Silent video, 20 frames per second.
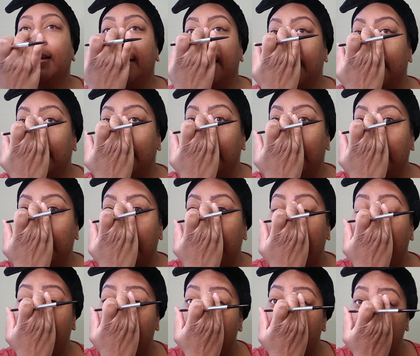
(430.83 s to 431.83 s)
And
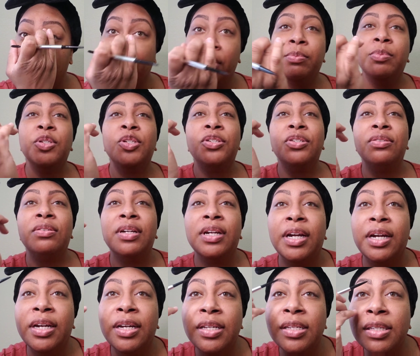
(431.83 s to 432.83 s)
I promise you
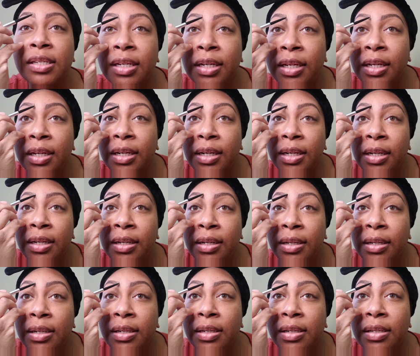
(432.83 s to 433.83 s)
guys,
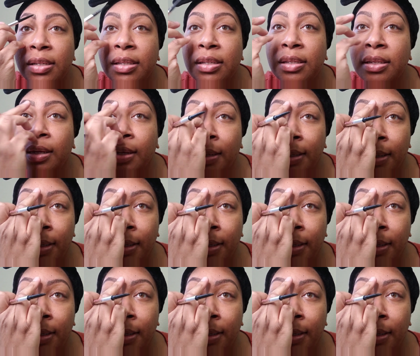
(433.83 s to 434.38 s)
it's